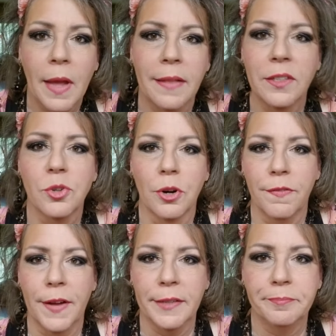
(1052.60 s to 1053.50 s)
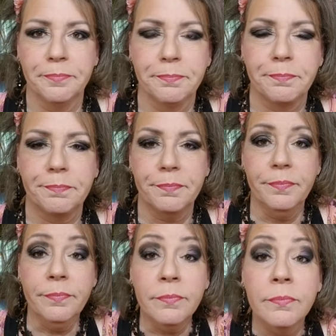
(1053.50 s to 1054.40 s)
I think it's horrifying.
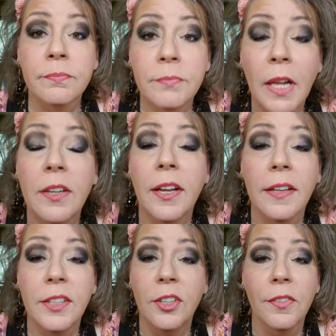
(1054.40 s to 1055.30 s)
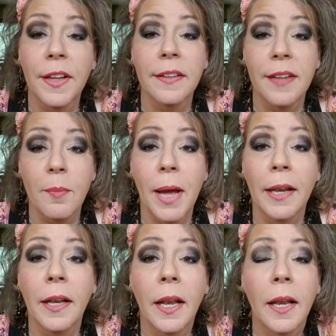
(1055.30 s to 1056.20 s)
You guys, you don't think it's that
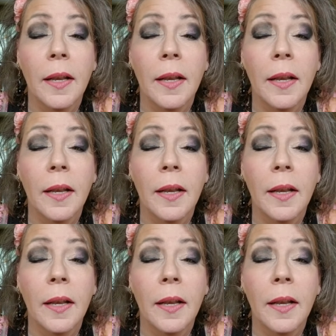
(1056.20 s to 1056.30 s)
bad?